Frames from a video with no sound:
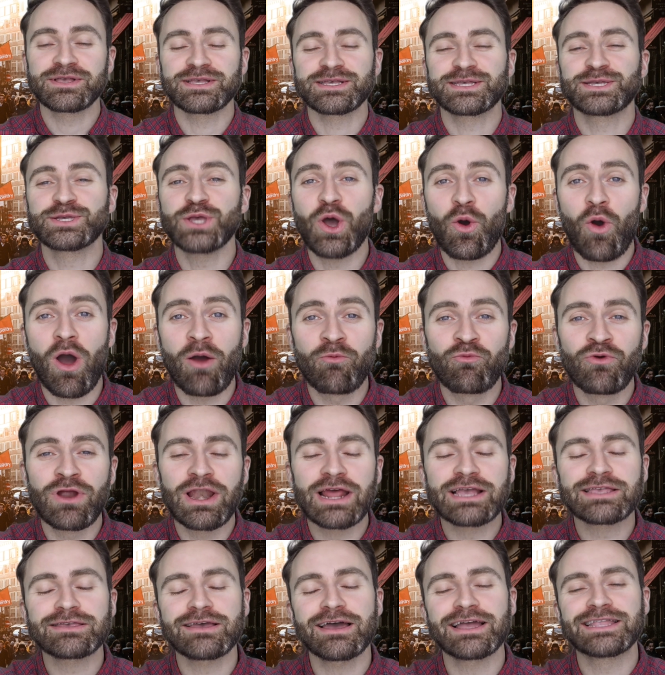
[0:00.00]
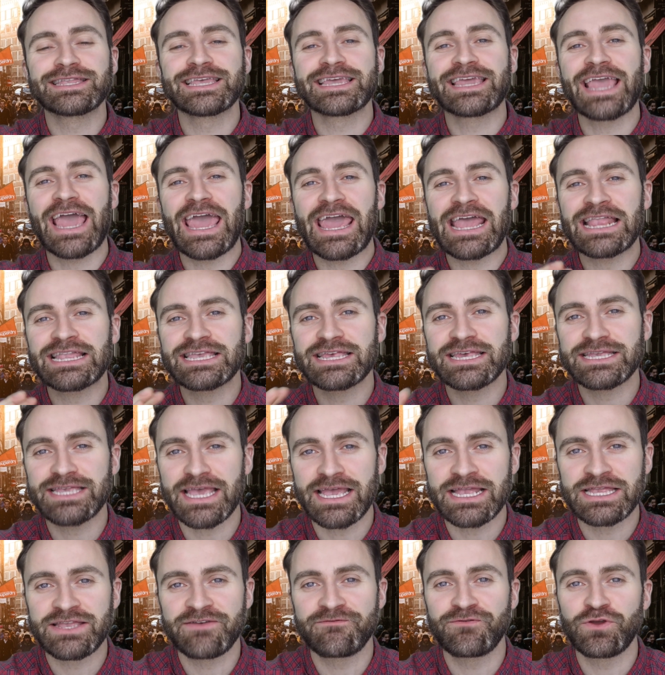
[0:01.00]
So I'm really excited to get into this
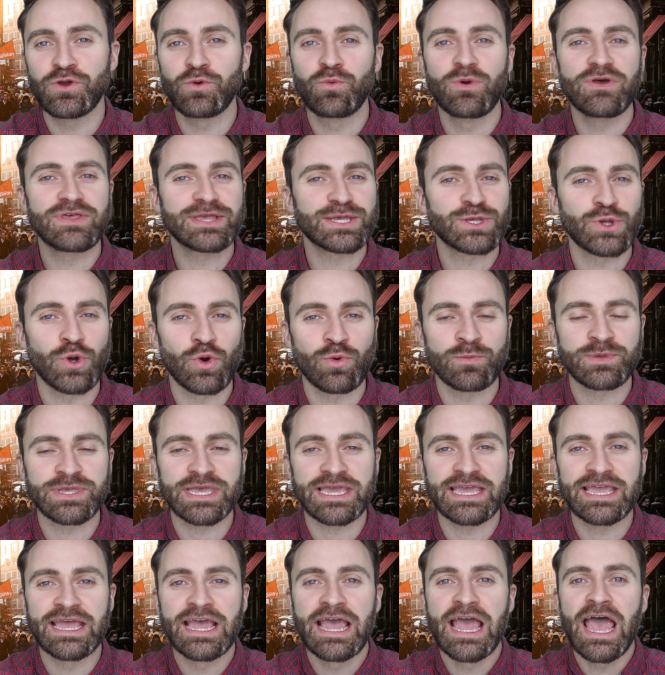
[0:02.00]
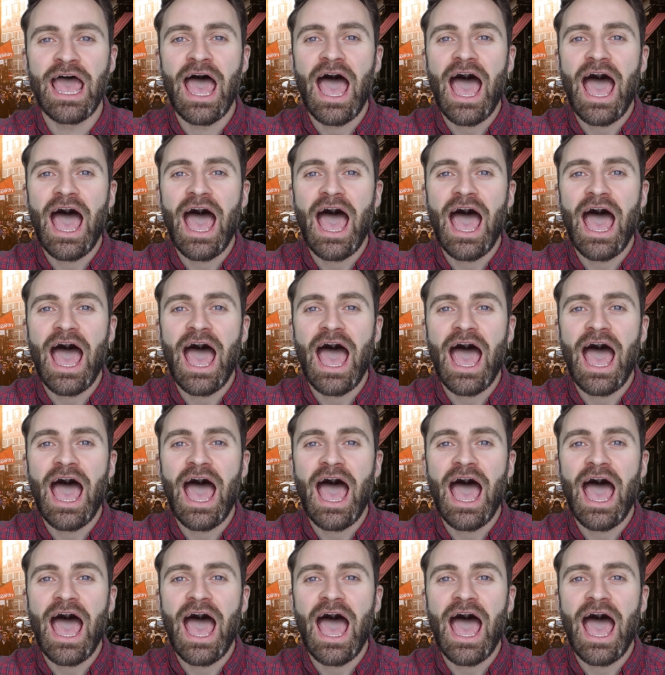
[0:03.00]
interview with Stormzy